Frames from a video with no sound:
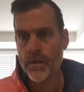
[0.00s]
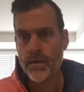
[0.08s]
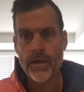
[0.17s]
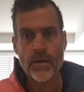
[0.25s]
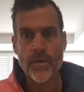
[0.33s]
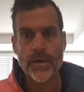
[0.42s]

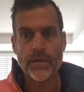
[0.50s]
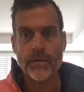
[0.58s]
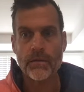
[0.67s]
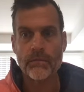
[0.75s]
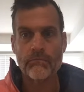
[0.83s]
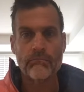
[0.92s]
anyone
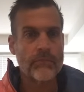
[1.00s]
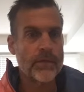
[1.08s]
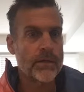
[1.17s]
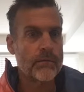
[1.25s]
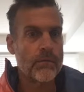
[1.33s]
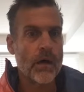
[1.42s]
can,
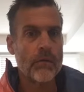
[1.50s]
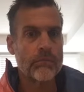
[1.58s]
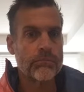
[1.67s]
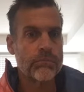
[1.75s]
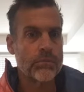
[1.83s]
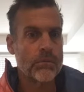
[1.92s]
I'll
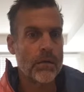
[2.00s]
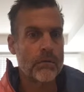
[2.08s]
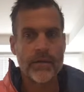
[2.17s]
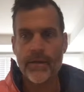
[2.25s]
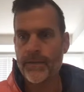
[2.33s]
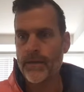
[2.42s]

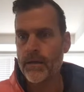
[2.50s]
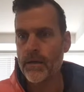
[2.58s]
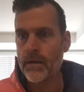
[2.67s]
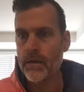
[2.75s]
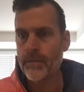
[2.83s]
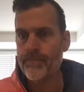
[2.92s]
get the
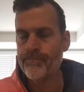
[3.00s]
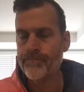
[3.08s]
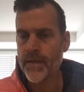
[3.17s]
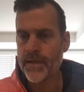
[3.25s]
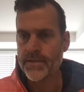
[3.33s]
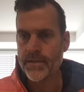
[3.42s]

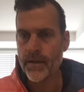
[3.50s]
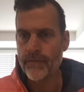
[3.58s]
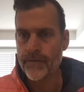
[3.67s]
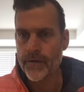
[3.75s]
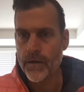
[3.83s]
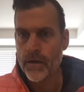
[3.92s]
STL
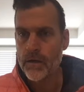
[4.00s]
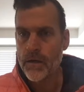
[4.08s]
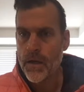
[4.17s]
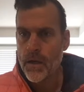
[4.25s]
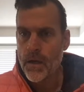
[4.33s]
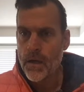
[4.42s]
for y'all.
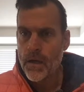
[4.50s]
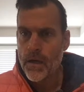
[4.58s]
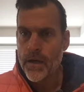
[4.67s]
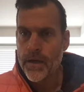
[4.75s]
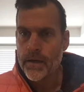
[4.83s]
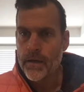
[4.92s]

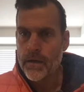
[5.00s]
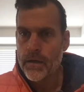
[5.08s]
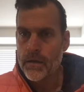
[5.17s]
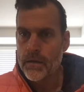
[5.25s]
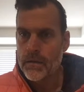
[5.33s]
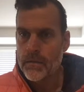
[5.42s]
All
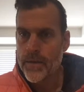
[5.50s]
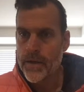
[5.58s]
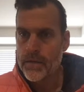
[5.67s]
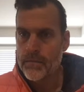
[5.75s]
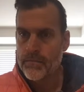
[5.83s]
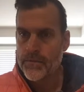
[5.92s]
right,
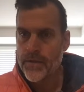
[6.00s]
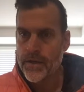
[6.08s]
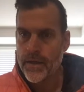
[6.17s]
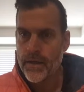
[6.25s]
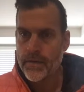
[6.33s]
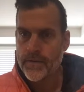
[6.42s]
random trying
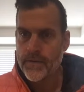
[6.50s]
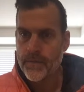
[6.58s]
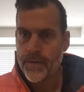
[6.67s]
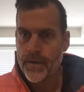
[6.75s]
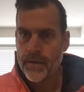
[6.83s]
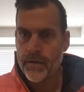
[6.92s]
to ask
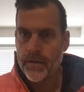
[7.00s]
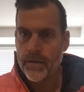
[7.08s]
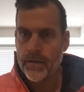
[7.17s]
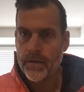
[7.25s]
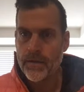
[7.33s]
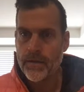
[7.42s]
about
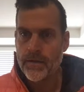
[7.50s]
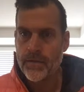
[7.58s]
a